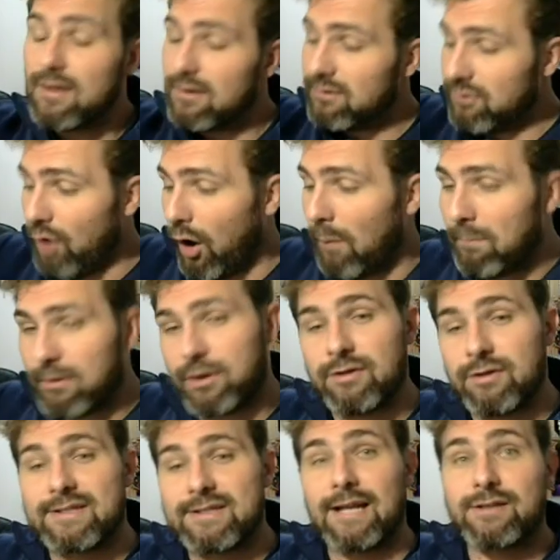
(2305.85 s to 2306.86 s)
not
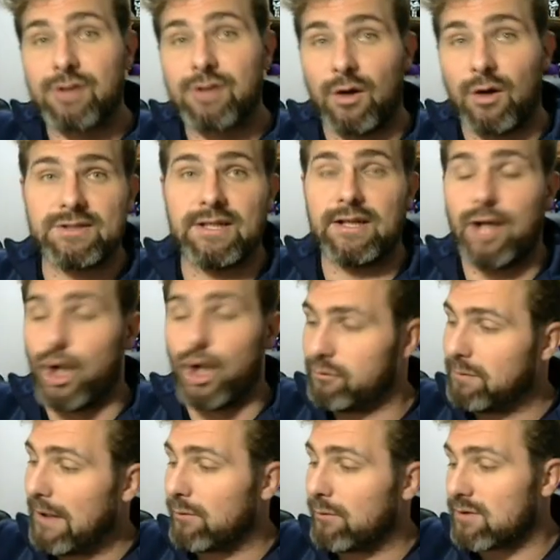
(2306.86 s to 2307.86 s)
because they're toxic,
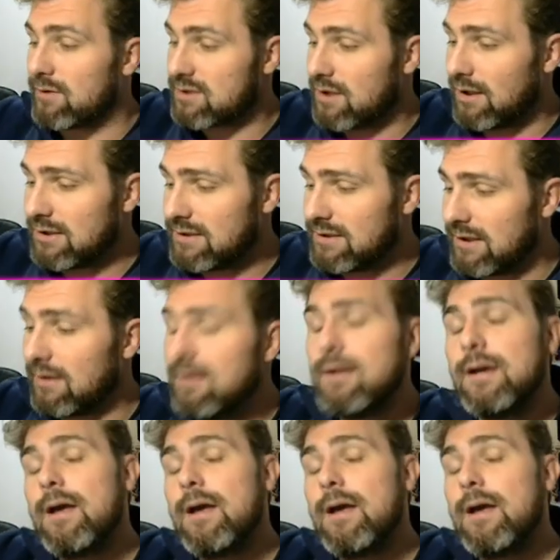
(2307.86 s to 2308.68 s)
overpowered or disgusting,